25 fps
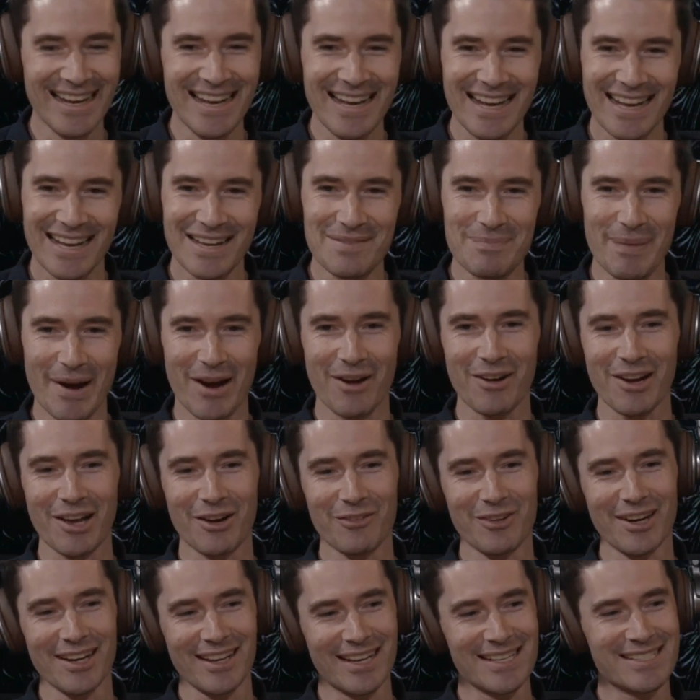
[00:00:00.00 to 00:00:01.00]
in parallel
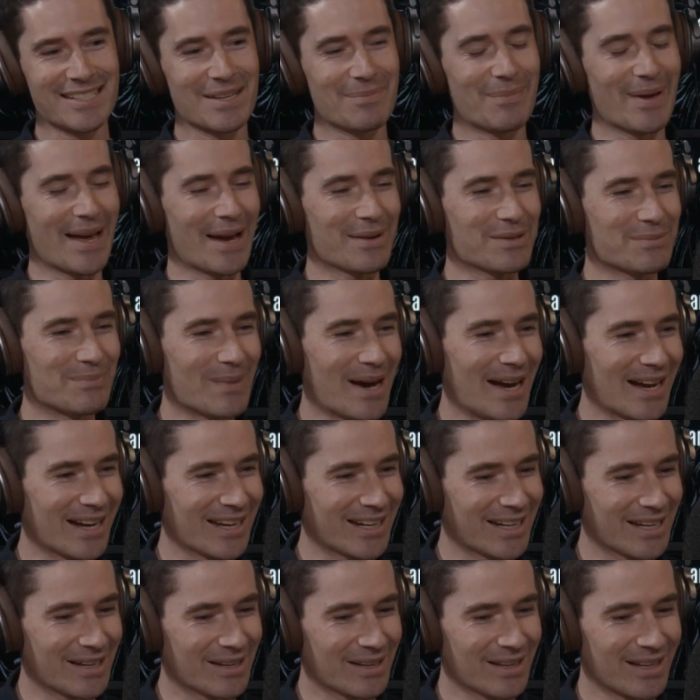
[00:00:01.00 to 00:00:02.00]
realized that perhaps
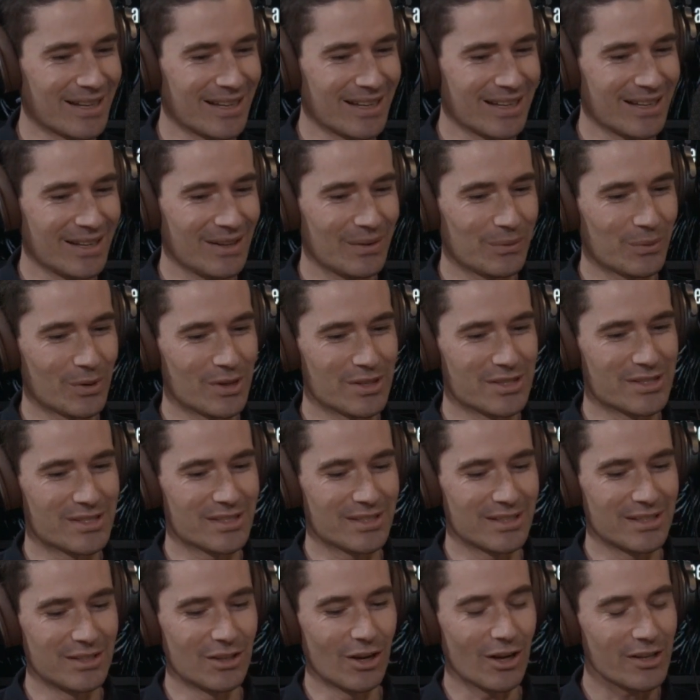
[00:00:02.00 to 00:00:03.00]
marketing was
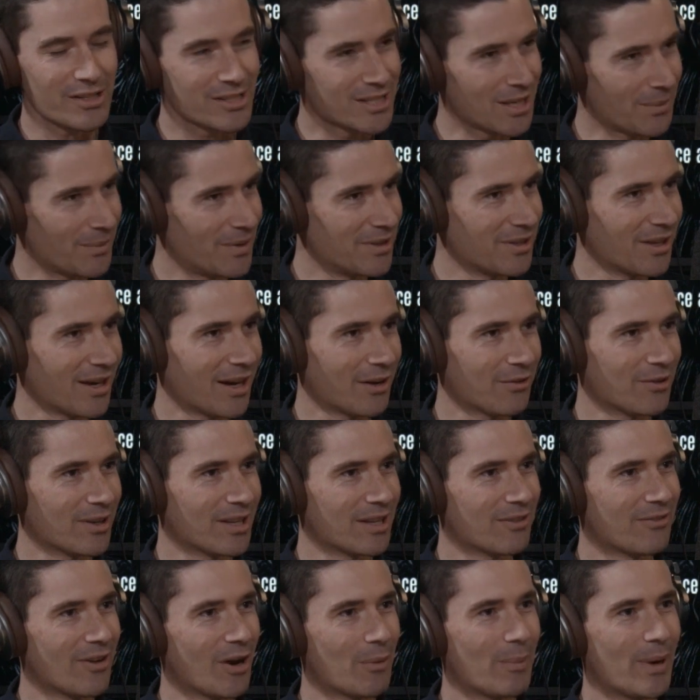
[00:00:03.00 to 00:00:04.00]
not something that I really
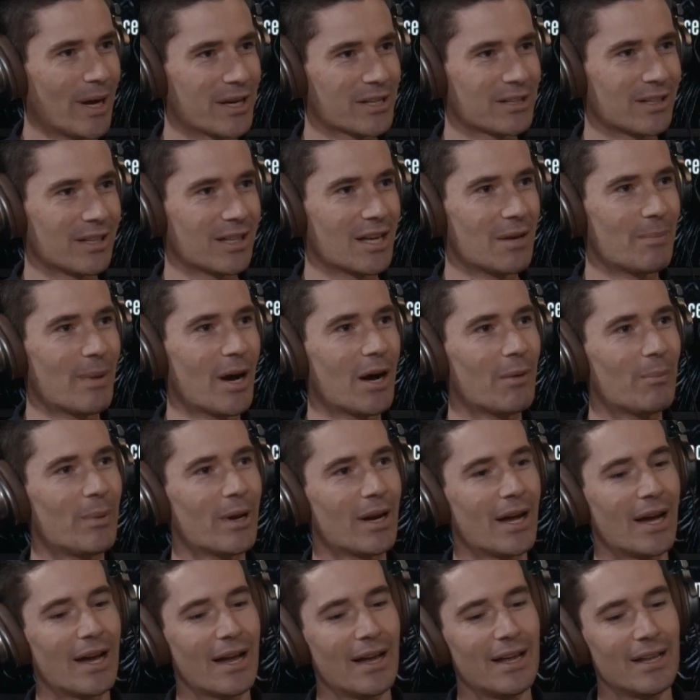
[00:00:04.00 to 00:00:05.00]
felt passionately about, but
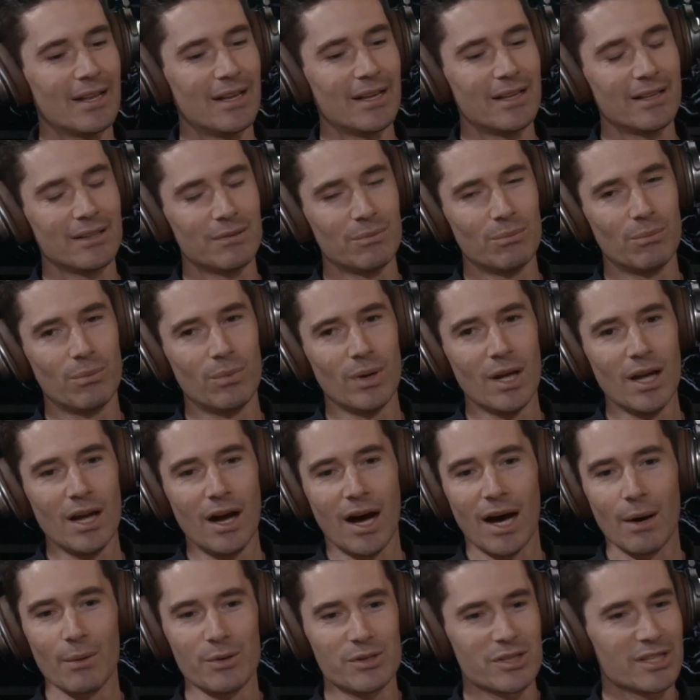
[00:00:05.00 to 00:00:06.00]

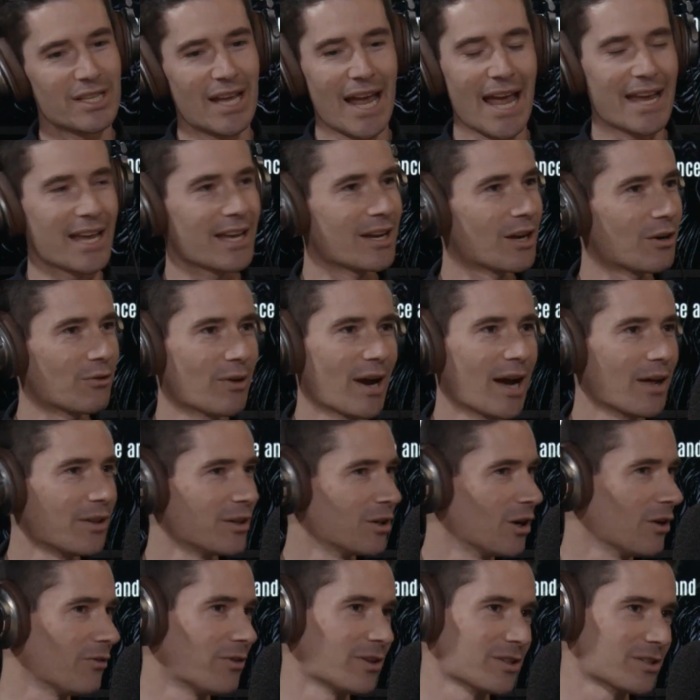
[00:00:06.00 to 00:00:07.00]
I was just hanging around the
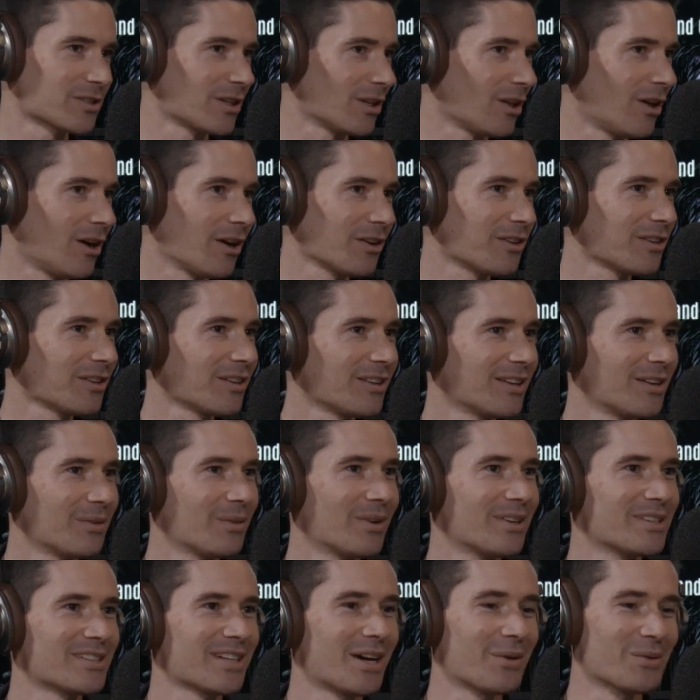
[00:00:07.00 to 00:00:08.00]
office a lot.
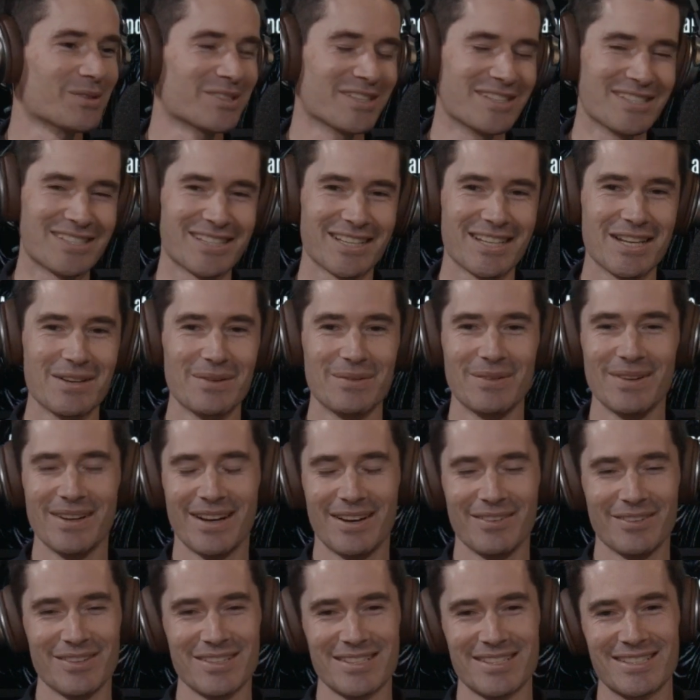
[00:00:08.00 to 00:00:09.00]
I was in Sydney, I
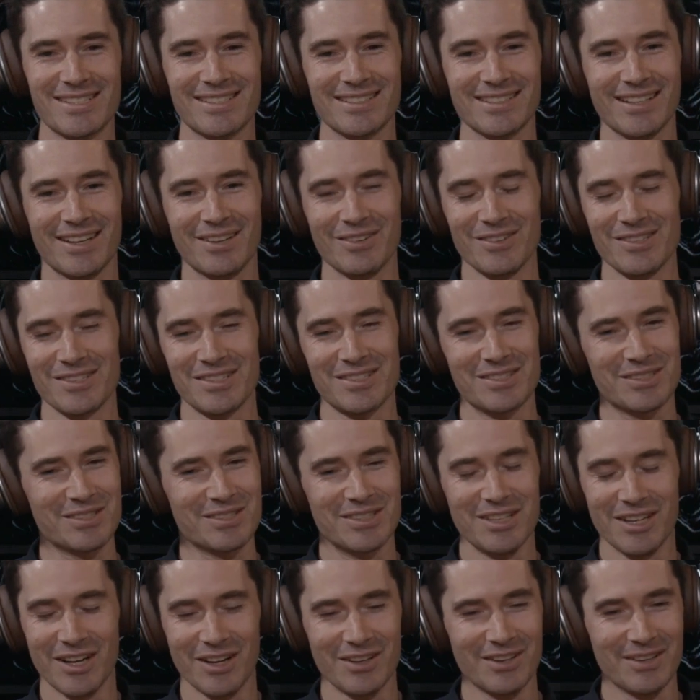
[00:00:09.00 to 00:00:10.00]
was
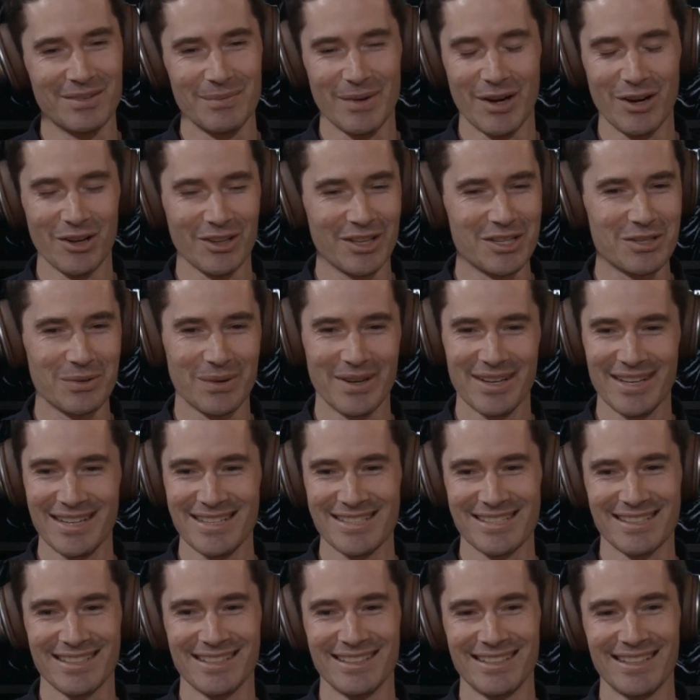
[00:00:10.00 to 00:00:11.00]
in my early
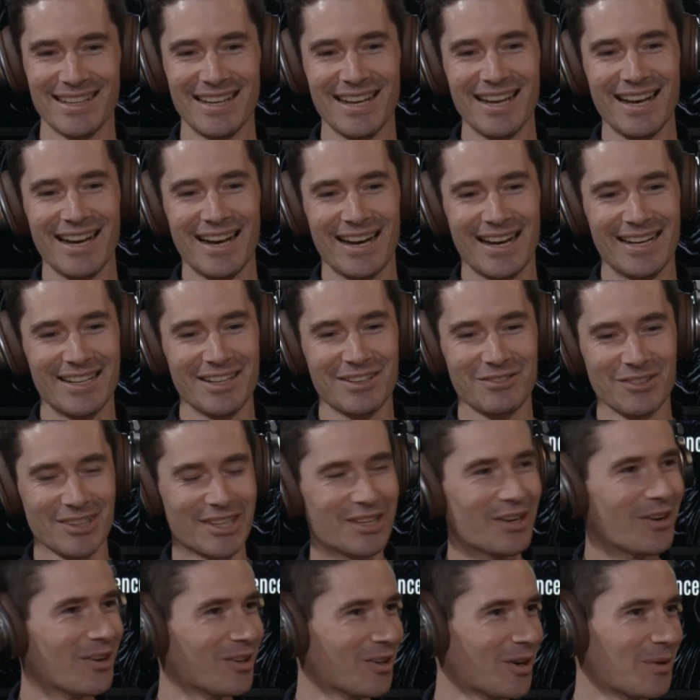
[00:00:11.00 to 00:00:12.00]
20s, and I didn't really
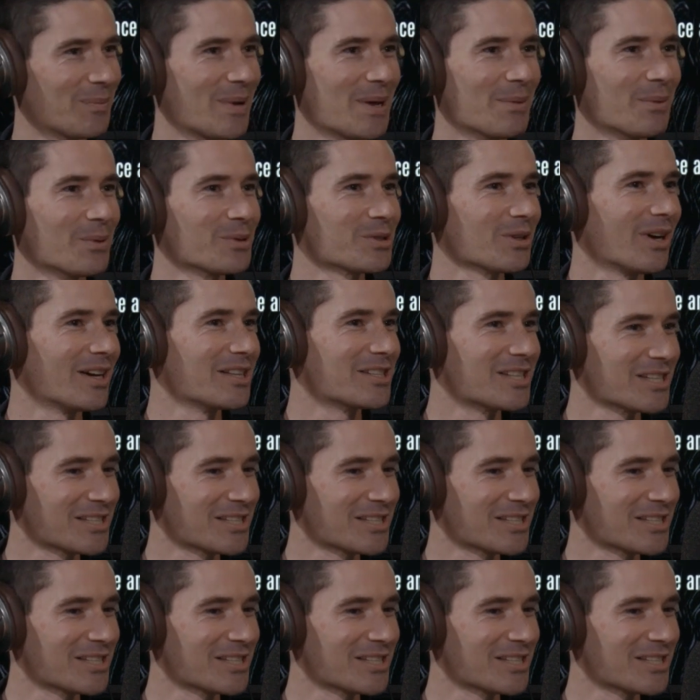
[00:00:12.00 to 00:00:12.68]
know a lot of people, so I